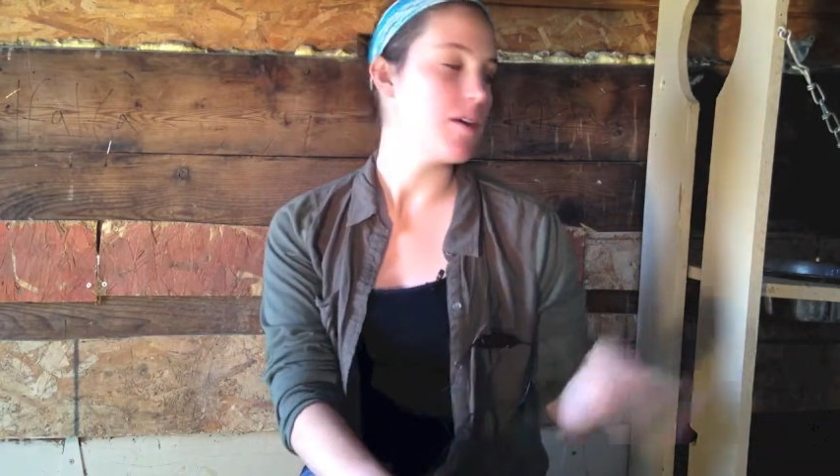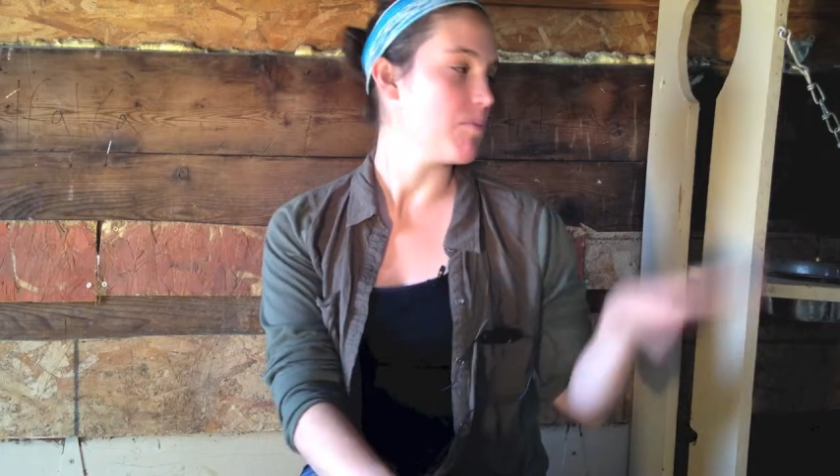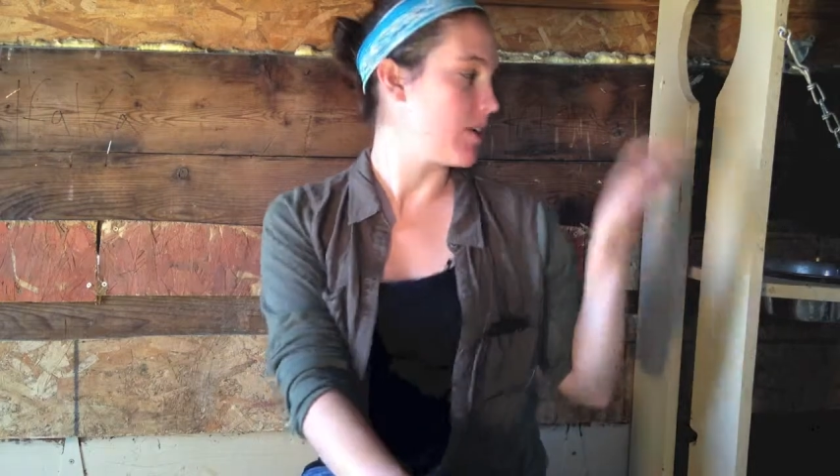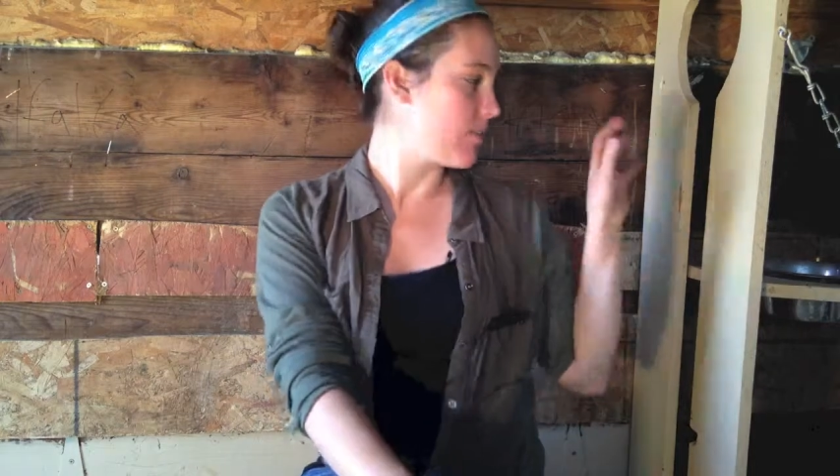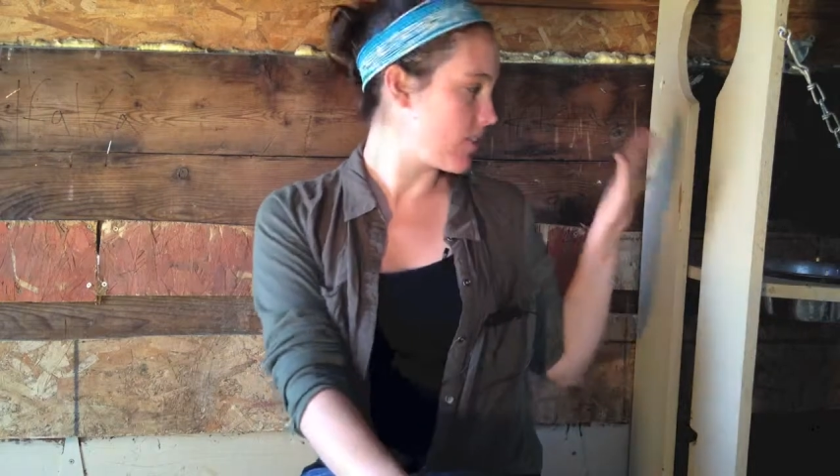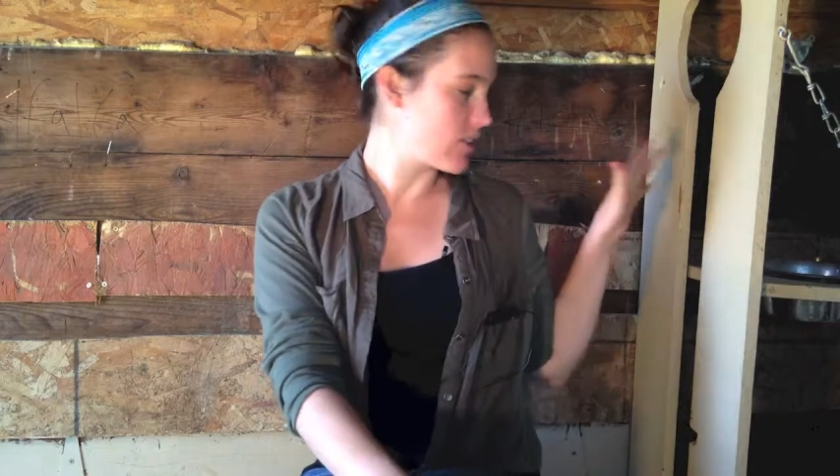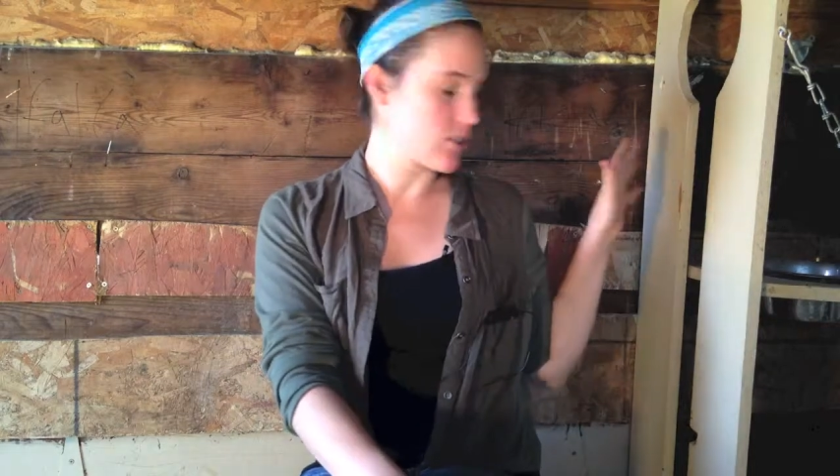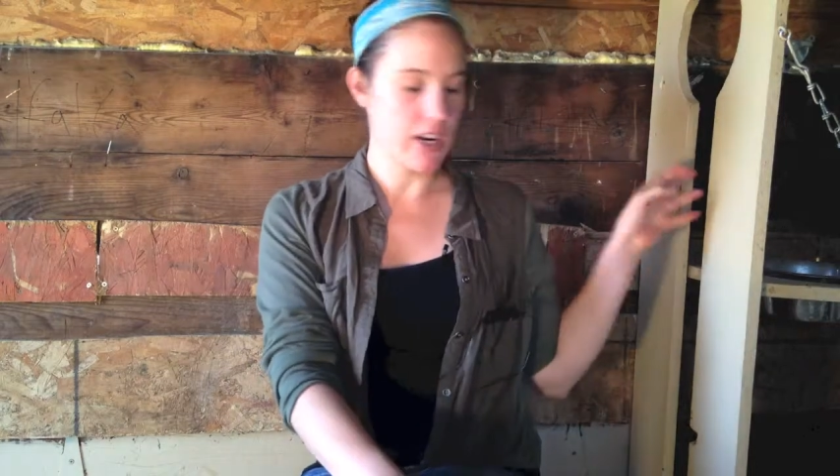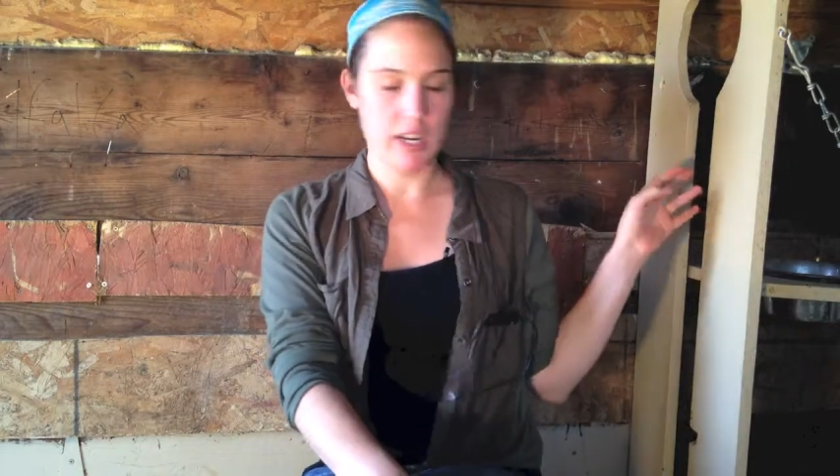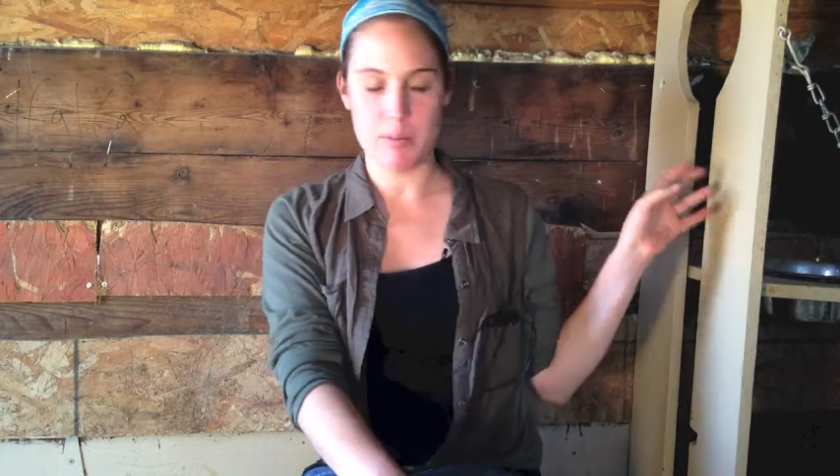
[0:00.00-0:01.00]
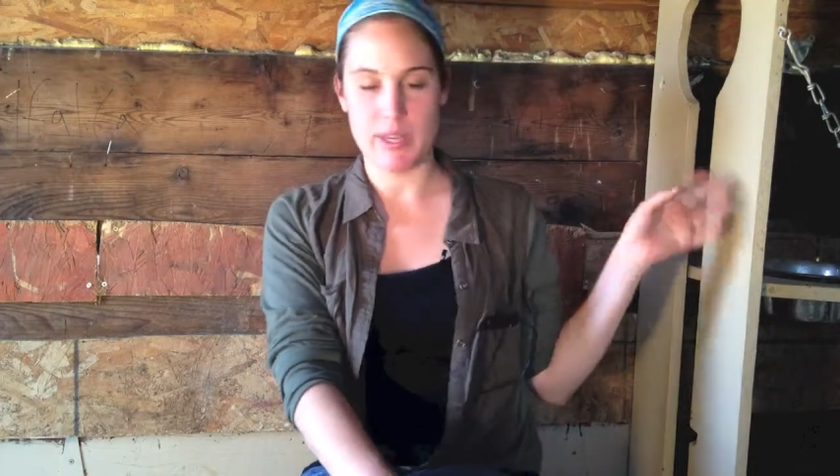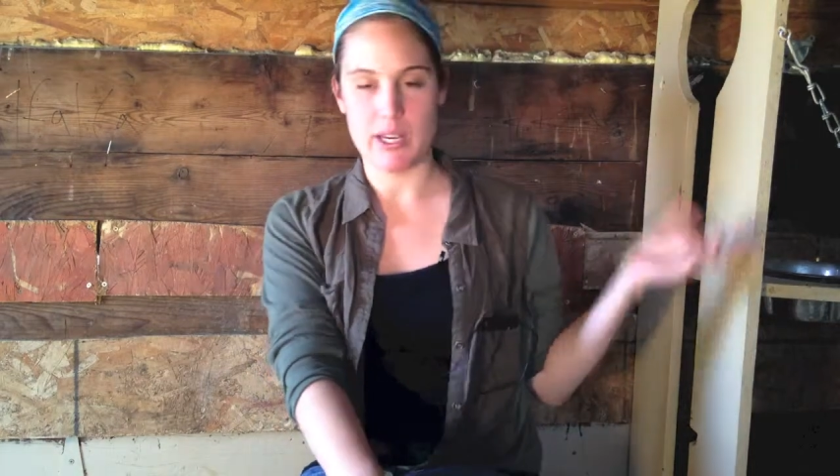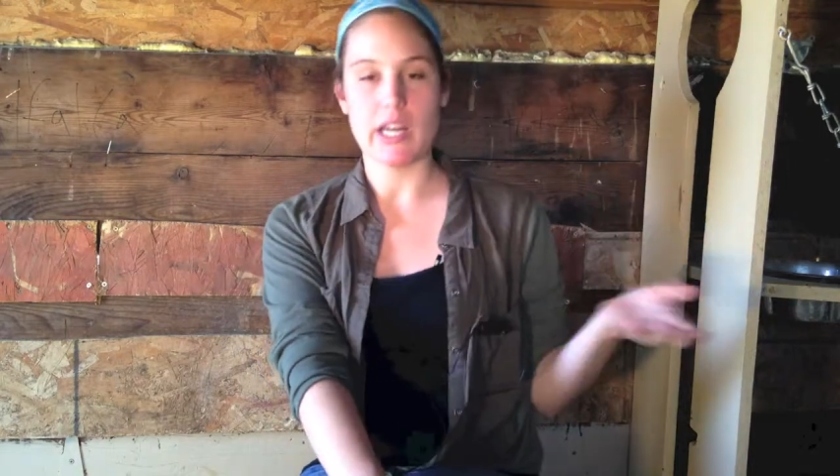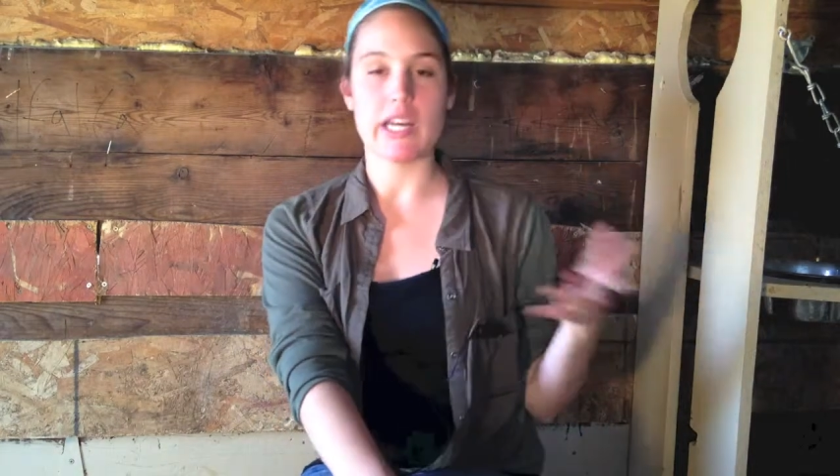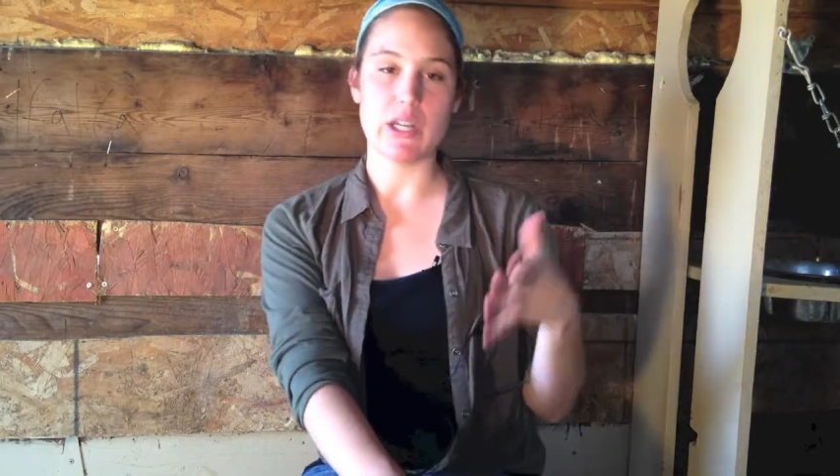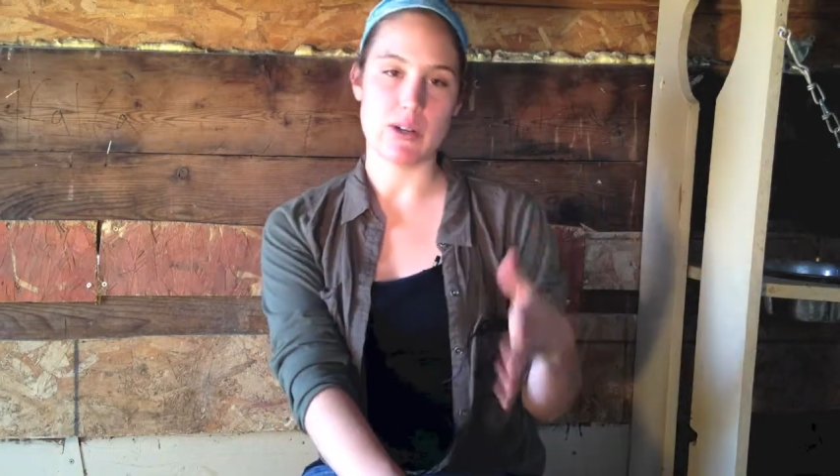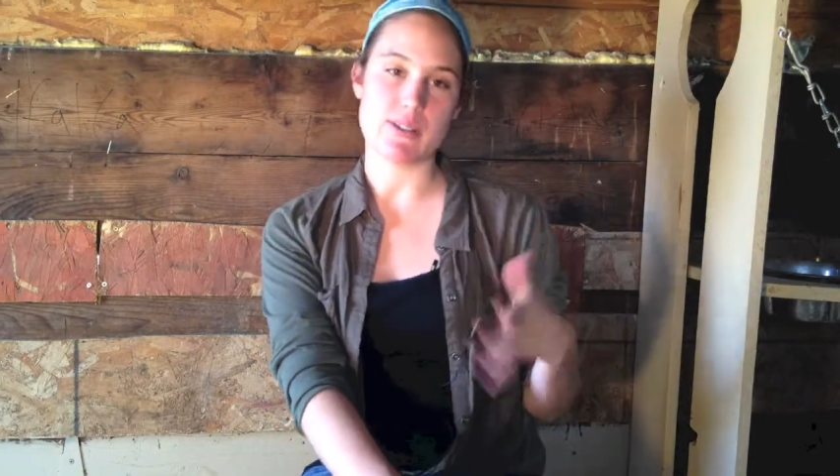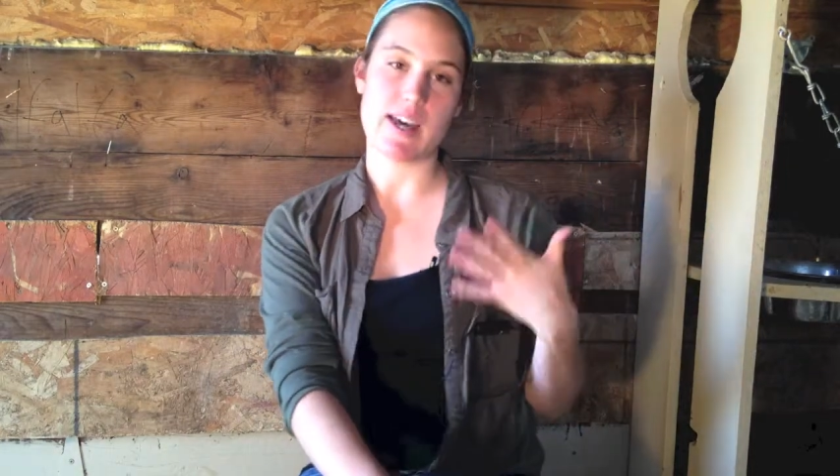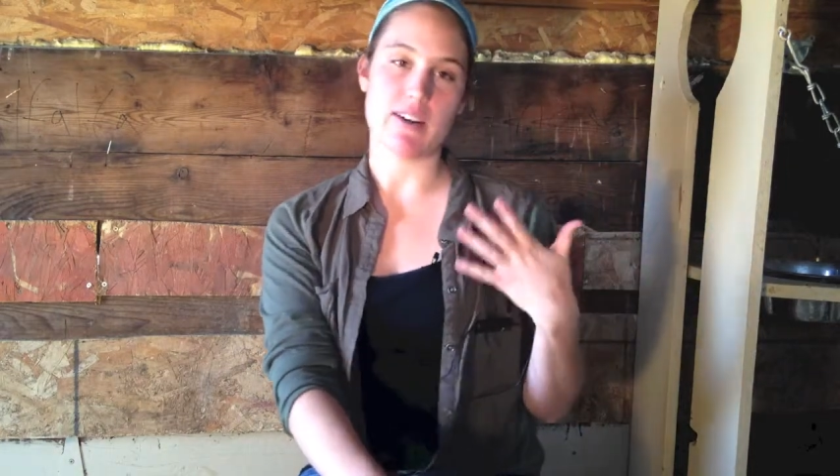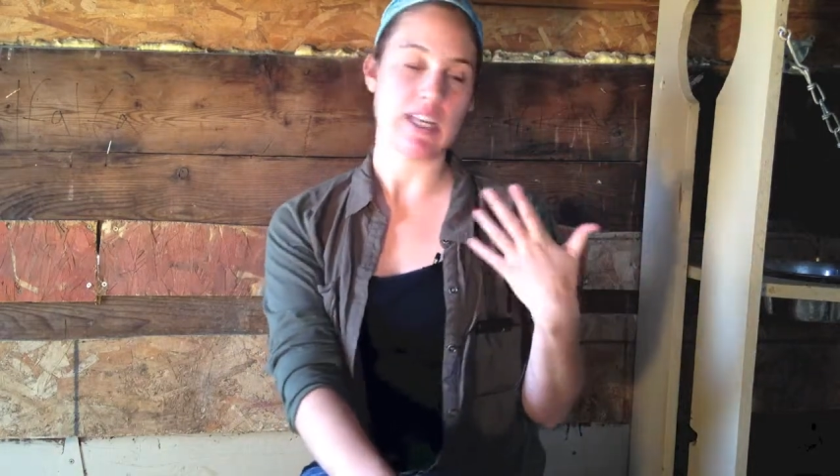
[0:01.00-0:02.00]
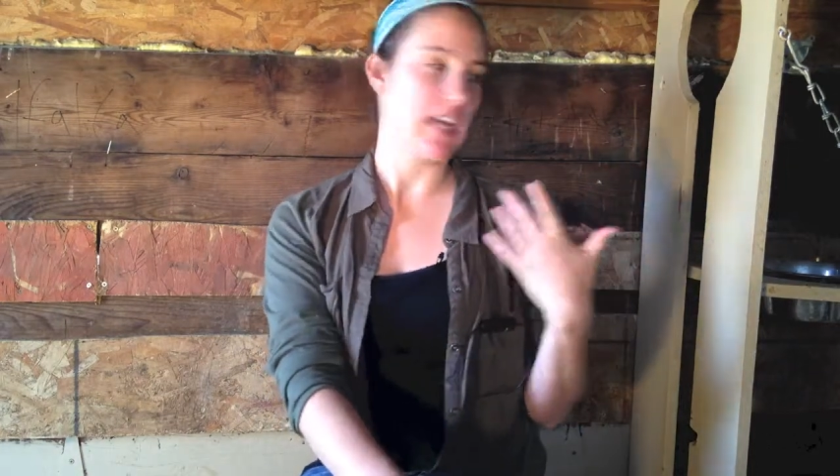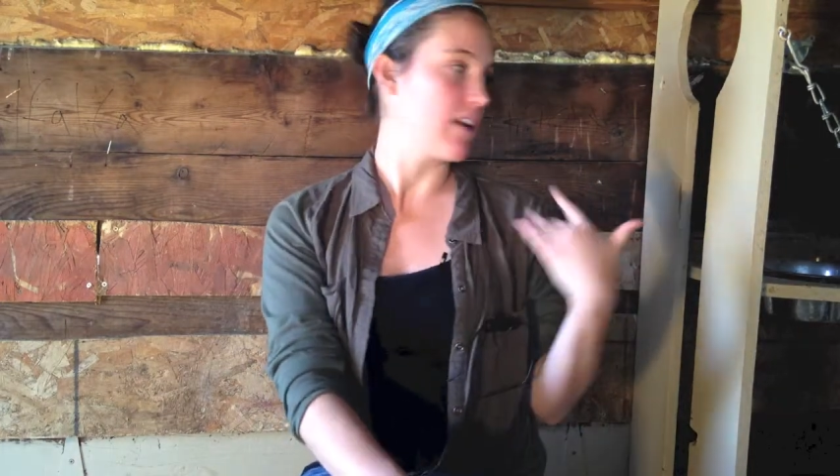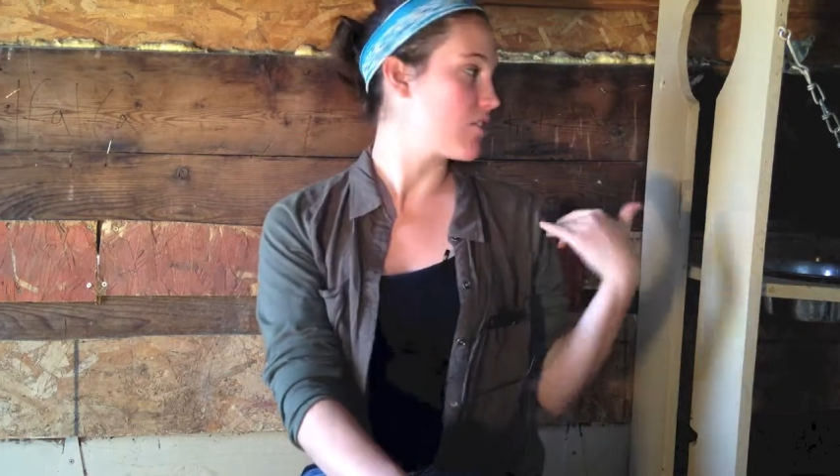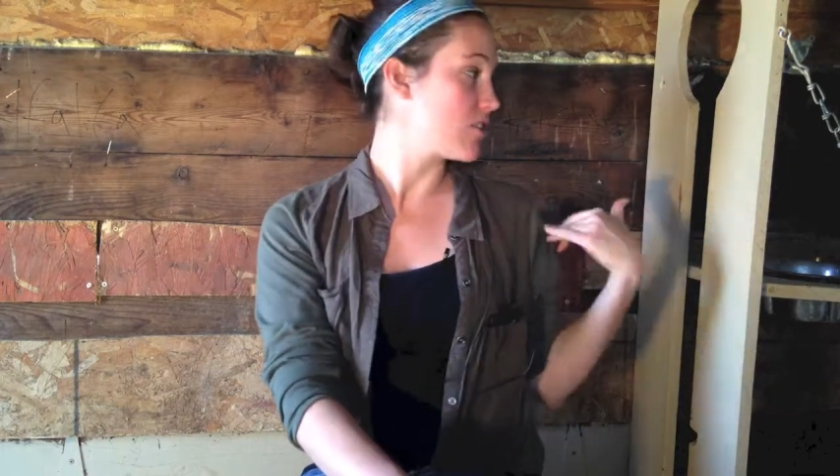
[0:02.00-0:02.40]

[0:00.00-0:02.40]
but if there's grain up here, it knows how to get